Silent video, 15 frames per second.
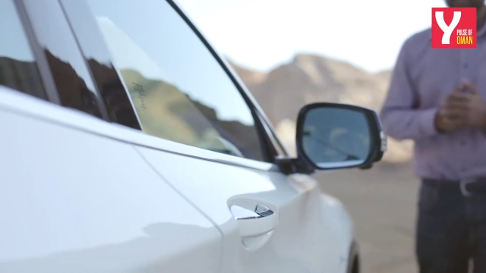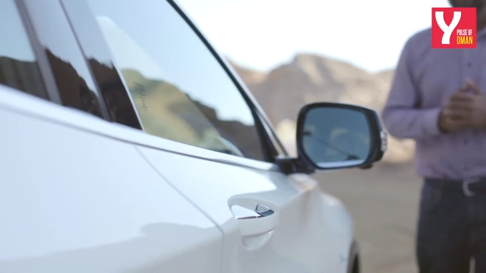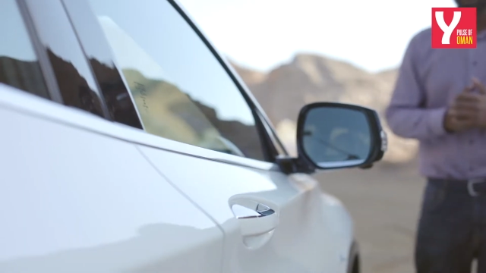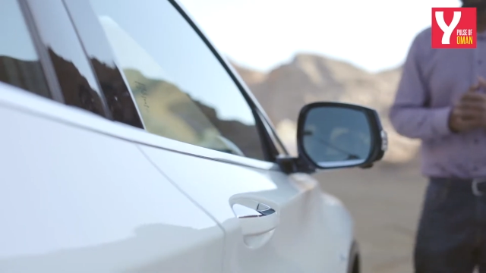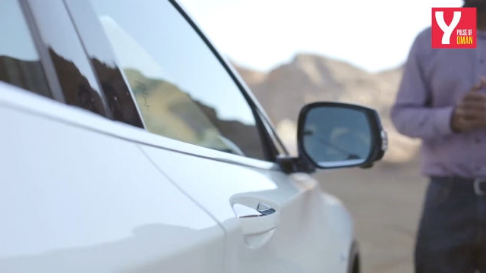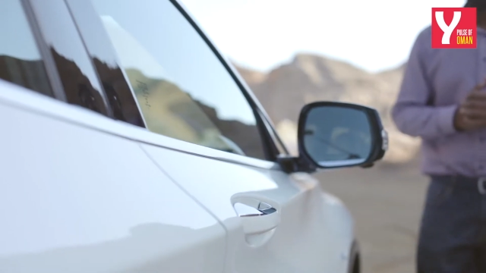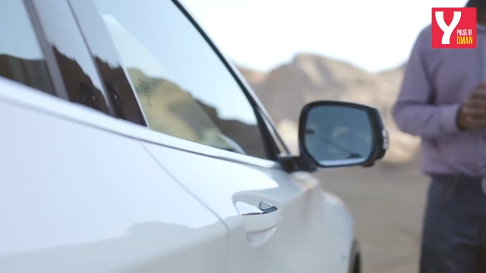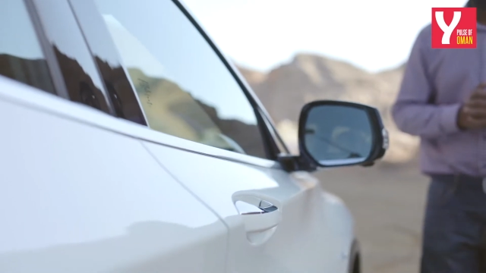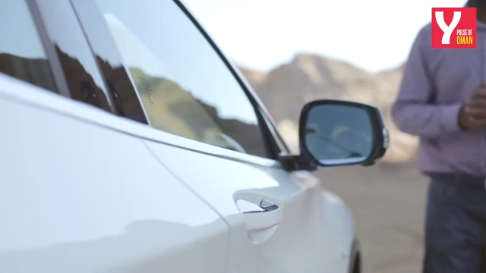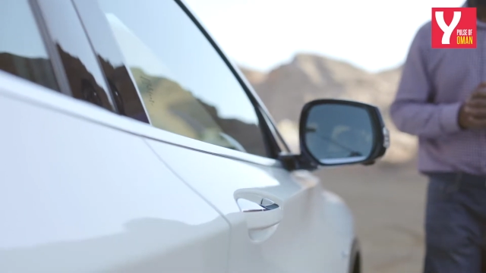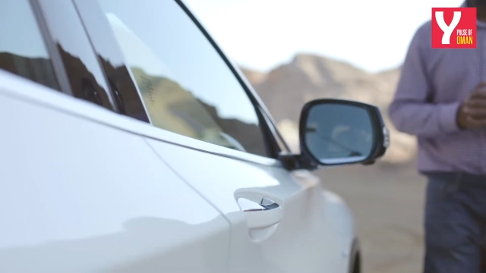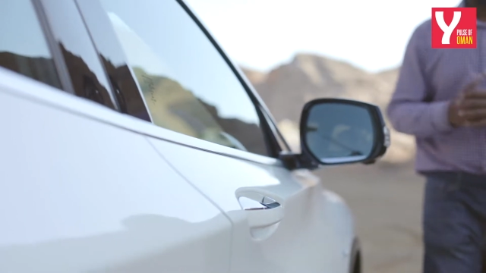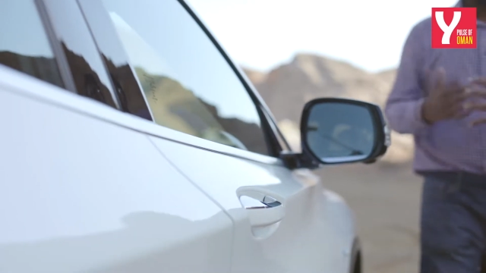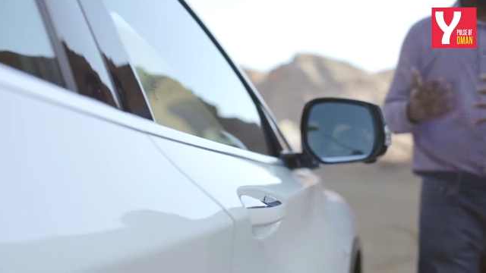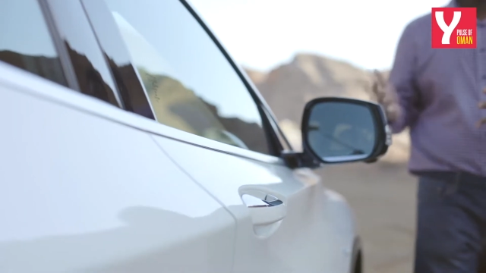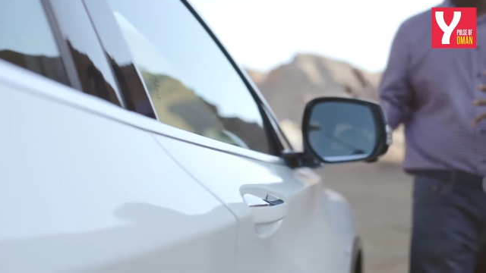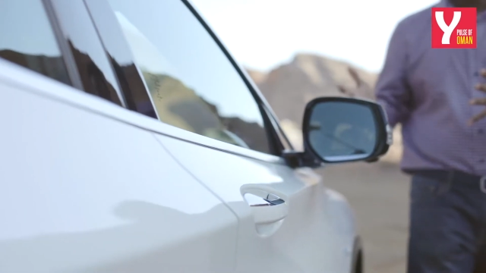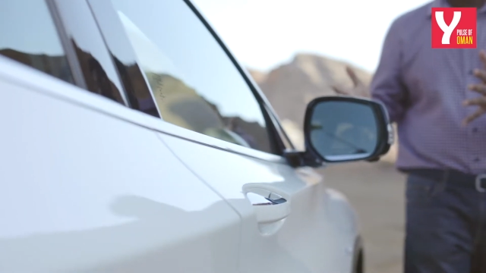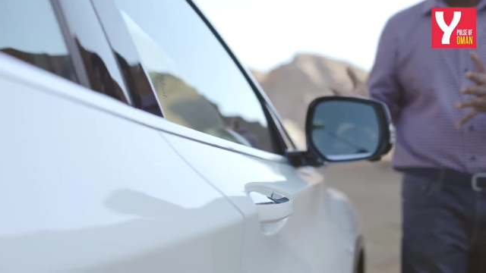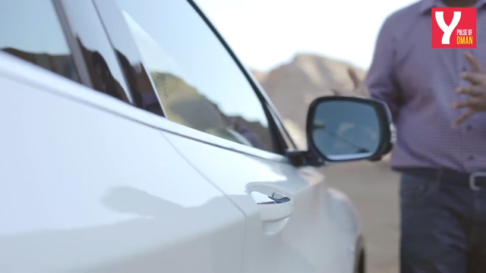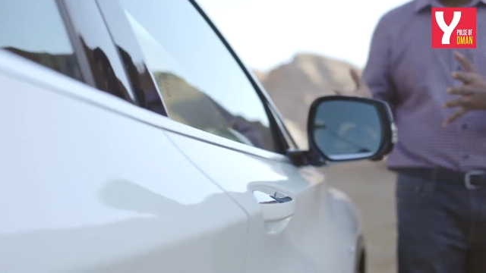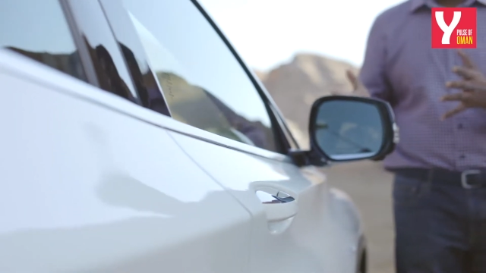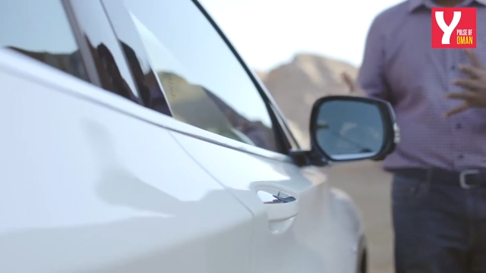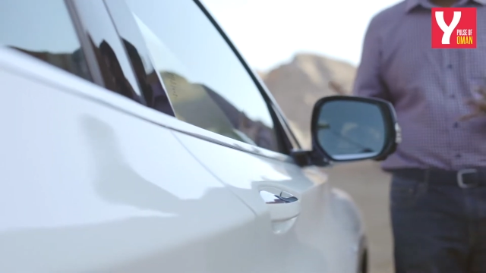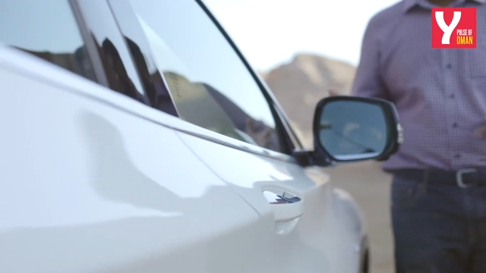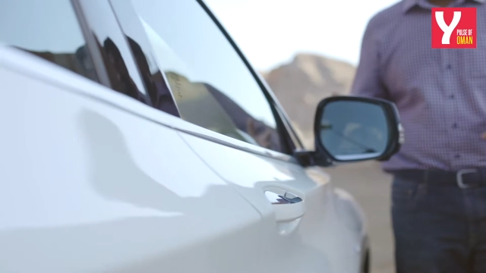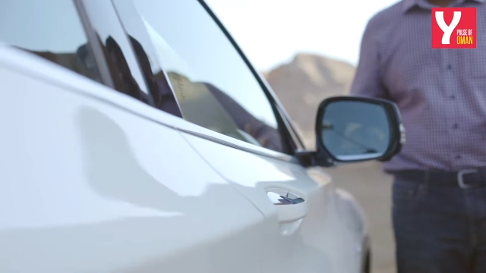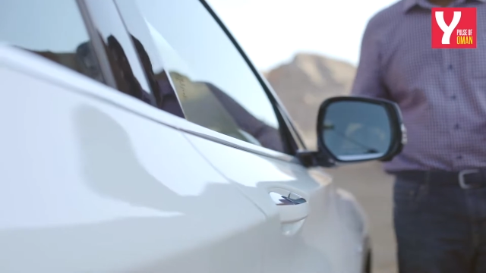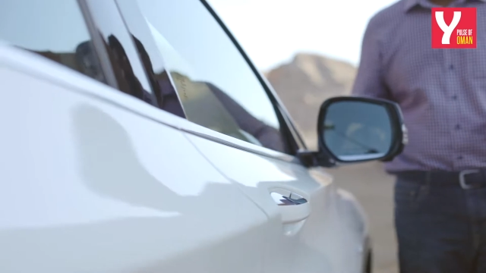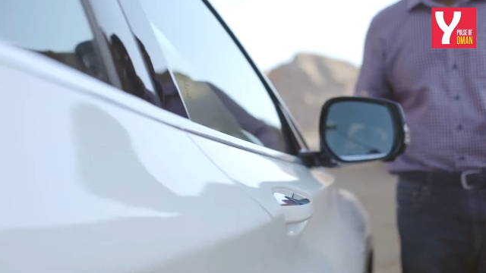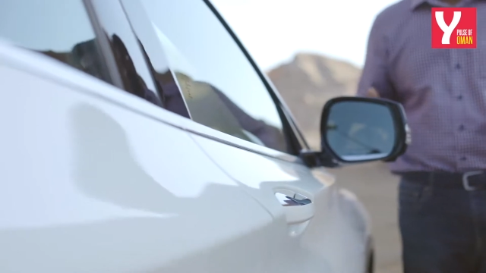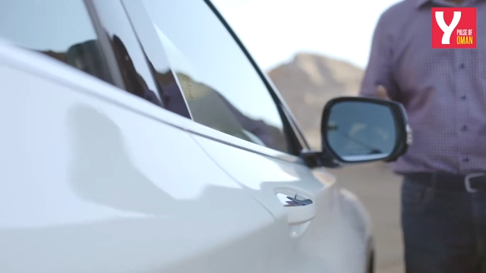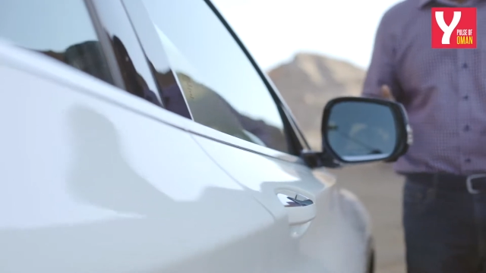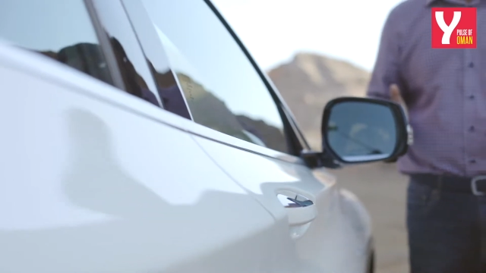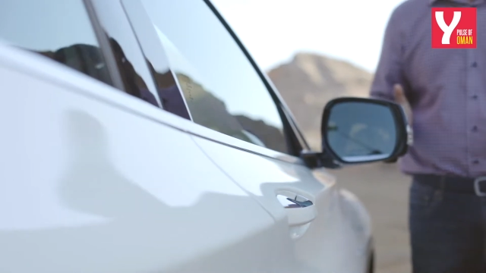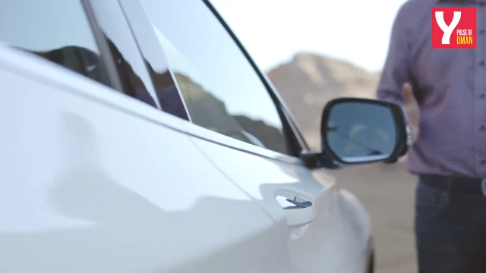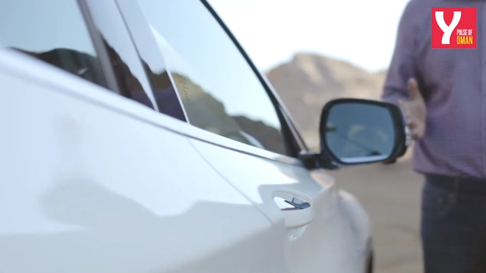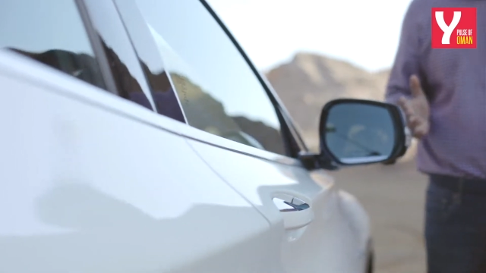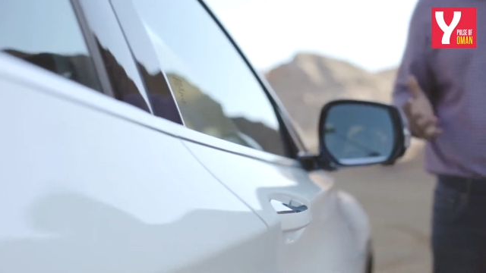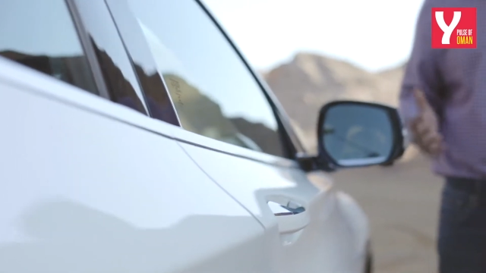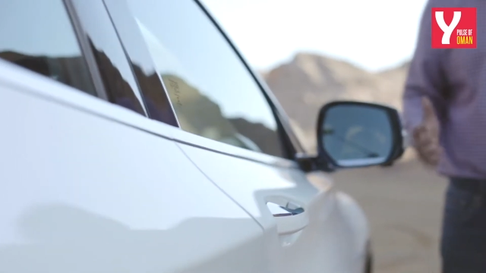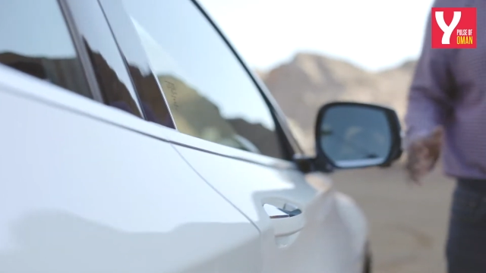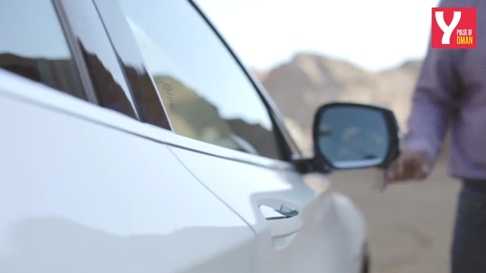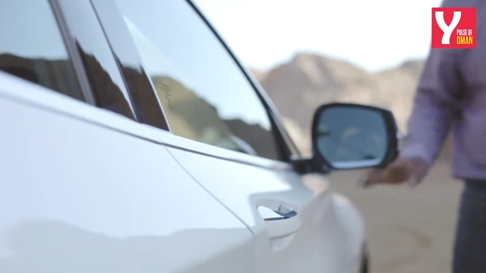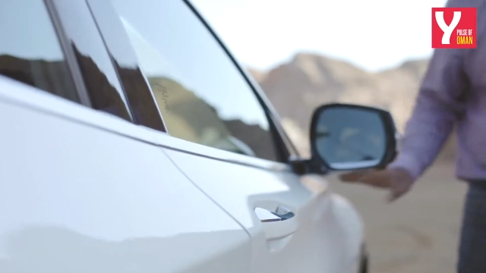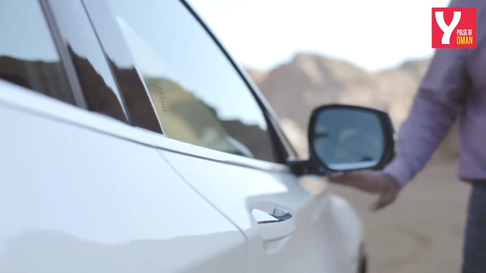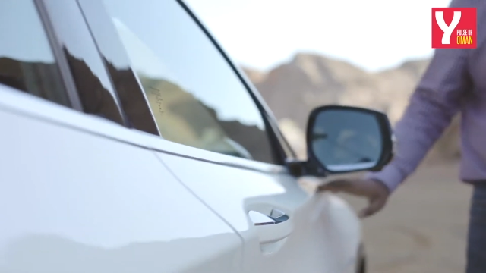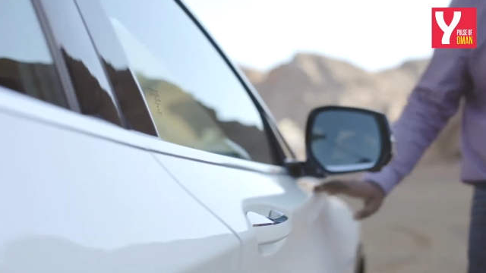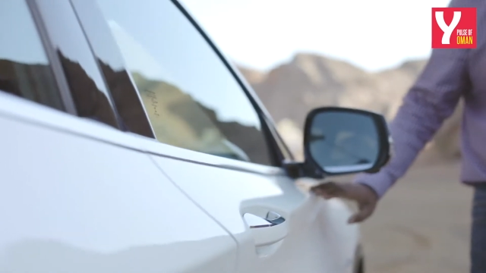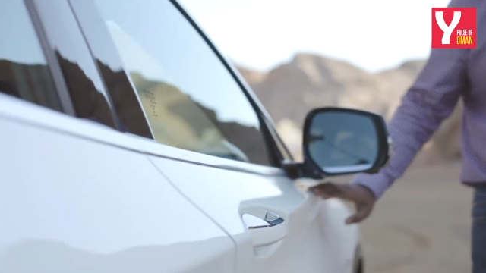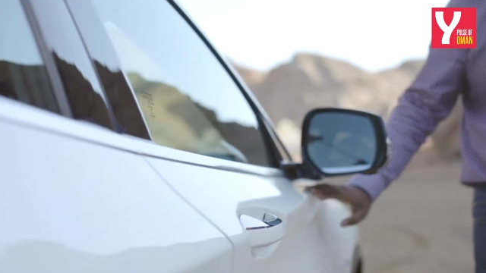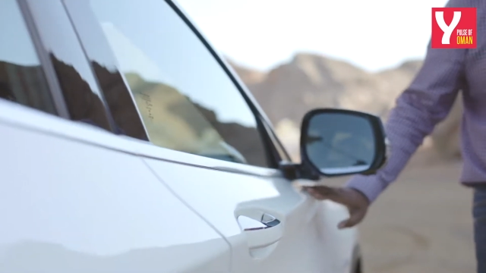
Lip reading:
(no speaker visible)